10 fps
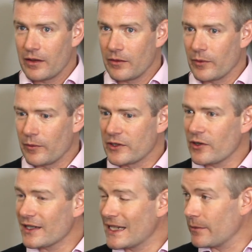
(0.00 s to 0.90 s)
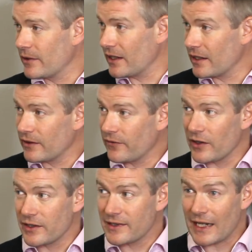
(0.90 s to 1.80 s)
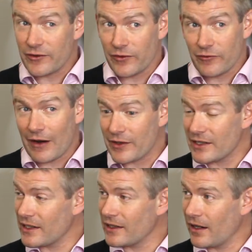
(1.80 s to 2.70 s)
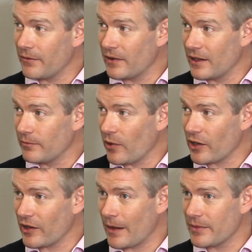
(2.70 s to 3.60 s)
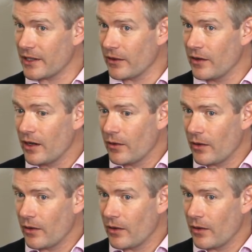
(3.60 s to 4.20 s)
We try to keep the fund's centre of gravity in microcap, so